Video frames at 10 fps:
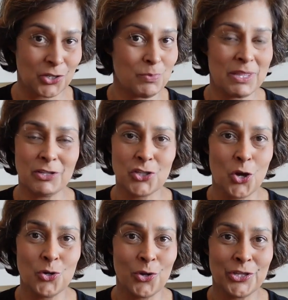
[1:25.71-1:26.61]
going to be the
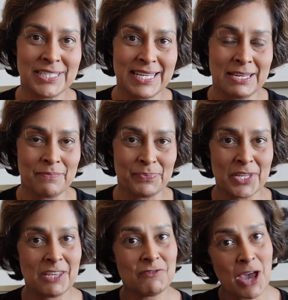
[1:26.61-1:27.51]
tone on the team.
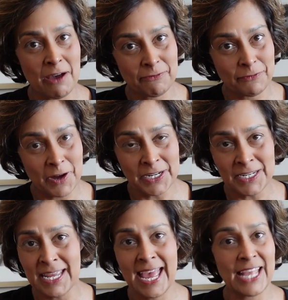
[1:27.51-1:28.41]
If you have fun
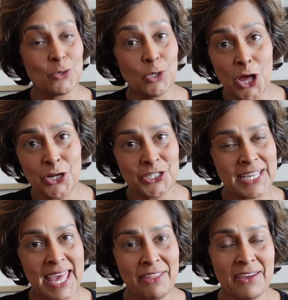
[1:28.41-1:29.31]
and you learn
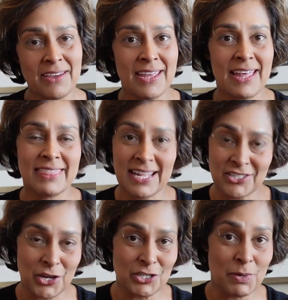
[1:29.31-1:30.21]
together, that's
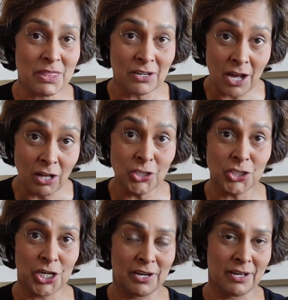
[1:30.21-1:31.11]
going to be the
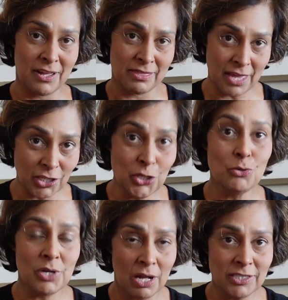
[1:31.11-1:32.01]
culture that you
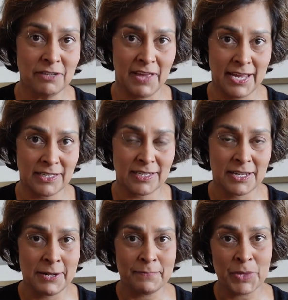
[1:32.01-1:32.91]
cultivate.
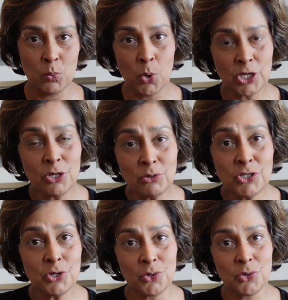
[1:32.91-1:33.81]
What you
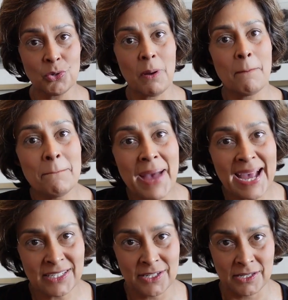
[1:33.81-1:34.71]
do
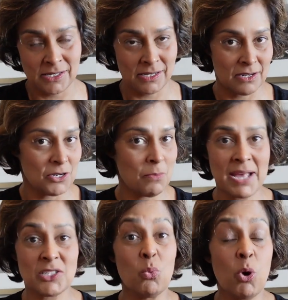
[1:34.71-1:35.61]
matters no
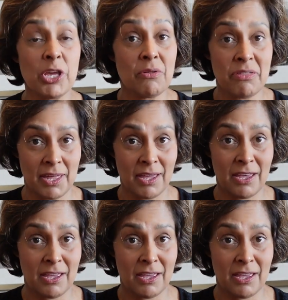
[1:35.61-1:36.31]
matter what you think.